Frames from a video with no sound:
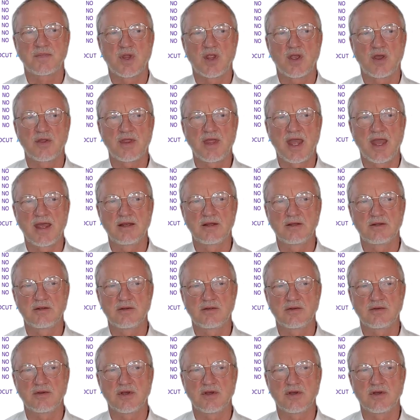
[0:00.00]
Then
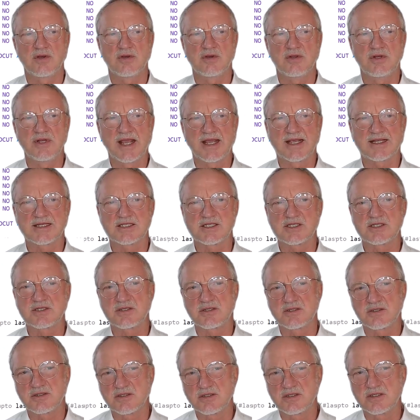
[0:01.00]
the next